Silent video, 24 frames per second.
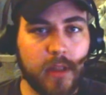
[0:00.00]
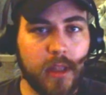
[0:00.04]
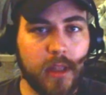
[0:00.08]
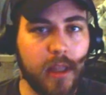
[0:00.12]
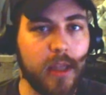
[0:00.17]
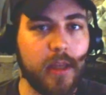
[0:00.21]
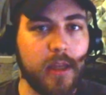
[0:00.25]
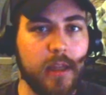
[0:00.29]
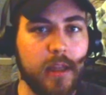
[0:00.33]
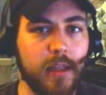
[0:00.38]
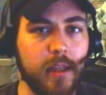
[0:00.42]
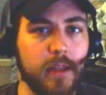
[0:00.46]

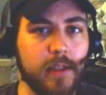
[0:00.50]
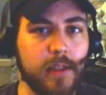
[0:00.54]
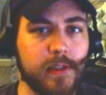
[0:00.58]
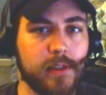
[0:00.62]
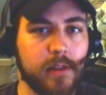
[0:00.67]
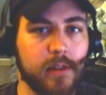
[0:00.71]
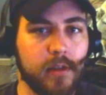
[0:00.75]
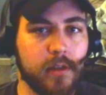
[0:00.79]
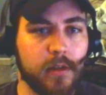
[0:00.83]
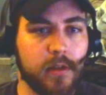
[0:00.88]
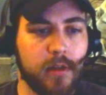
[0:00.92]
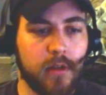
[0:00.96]
It
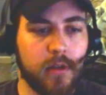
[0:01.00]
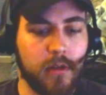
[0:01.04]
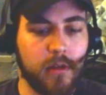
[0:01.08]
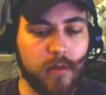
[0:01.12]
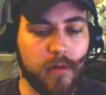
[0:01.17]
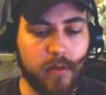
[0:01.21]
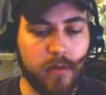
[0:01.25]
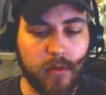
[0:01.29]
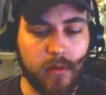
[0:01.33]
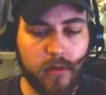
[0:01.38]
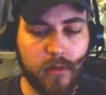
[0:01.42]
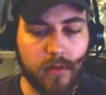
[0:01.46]
is
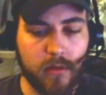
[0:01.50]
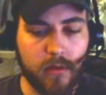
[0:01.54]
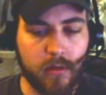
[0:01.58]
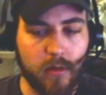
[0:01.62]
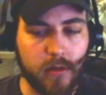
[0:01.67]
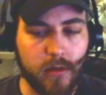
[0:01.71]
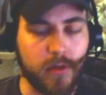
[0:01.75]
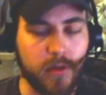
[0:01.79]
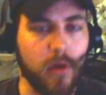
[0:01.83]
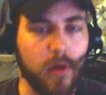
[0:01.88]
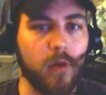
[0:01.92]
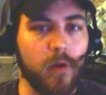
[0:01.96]

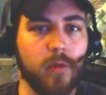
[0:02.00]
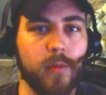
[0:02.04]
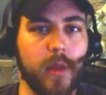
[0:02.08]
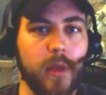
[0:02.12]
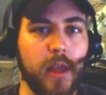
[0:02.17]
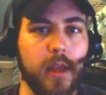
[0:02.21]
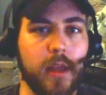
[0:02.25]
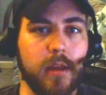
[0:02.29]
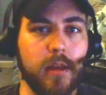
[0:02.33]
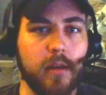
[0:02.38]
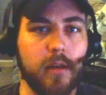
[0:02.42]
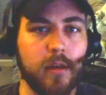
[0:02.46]
adult
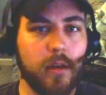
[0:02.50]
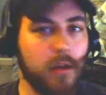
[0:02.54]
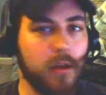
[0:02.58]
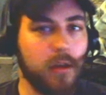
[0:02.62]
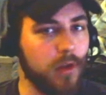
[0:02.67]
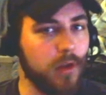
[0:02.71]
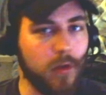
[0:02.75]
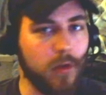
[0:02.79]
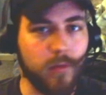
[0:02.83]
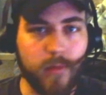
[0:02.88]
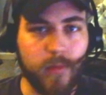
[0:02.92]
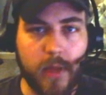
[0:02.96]
men.
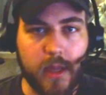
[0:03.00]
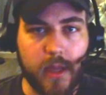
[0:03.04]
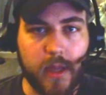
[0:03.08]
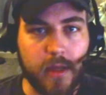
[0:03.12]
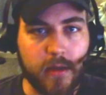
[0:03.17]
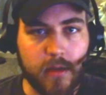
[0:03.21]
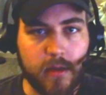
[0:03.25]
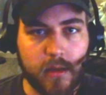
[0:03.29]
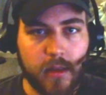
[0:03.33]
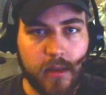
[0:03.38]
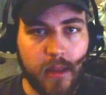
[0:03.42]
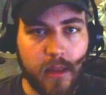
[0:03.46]
Adult
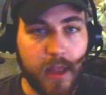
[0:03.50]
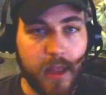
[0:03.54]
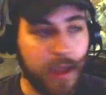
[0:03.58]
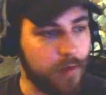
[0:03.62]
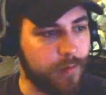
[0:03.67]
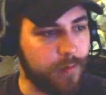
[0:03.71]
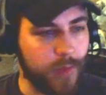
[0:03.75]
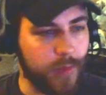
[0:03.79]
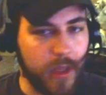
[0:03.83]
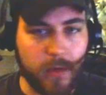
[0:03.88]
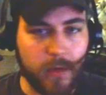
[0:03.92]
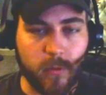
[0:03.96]
men
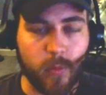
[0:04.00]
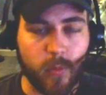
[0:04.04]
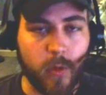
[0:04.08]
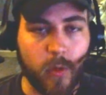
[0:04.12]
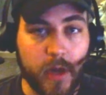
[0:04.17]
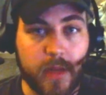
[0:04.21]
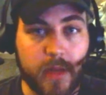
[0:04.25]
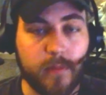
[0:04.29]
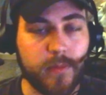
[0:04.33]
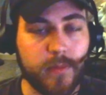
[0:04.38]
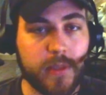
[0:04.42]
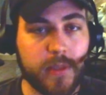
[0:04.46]
have been
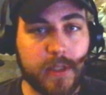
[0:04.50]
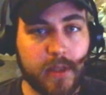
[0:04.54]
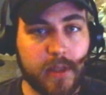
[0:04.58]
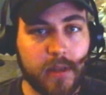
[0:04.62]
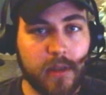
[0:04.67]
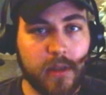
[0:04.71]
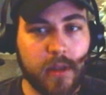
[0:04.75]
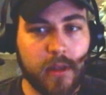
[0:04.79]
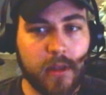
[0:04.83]
raped.